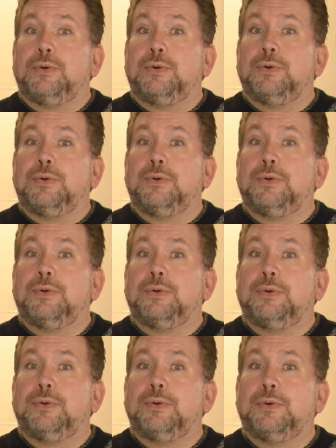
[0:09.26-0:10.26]

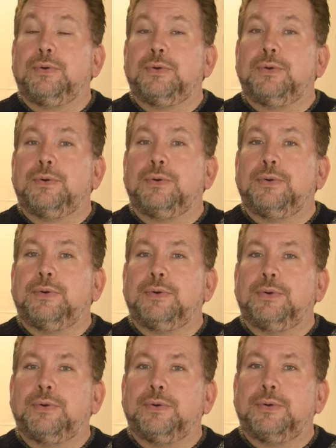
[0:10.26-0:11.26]

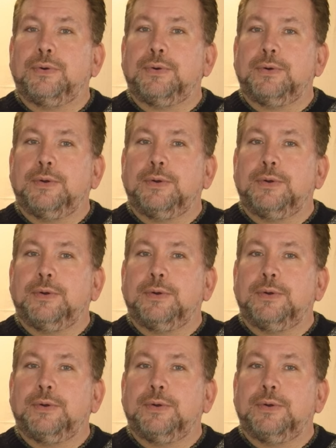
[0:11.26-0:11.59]
(no one is talking)